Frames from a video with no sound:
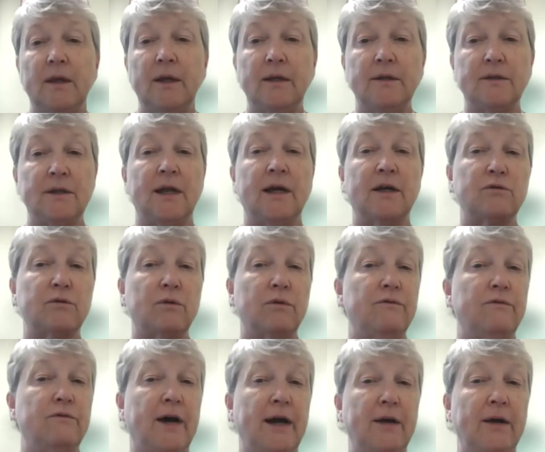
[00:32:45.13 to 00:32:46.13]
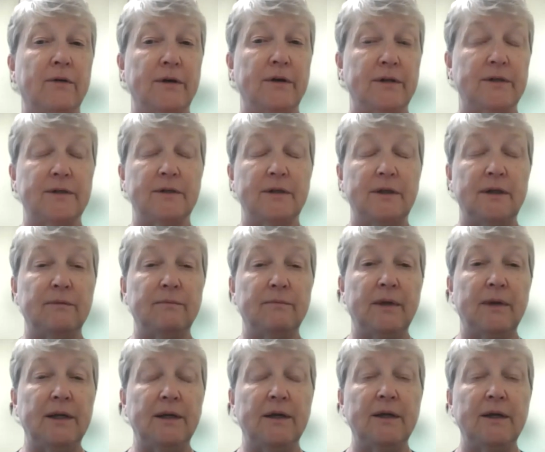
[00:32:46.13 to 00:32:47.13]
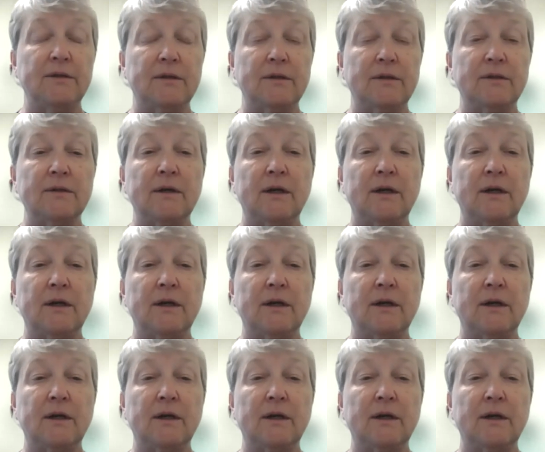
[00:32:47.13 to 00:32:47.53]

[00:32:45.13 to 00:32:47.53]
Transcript: it's an actual virus in many cases,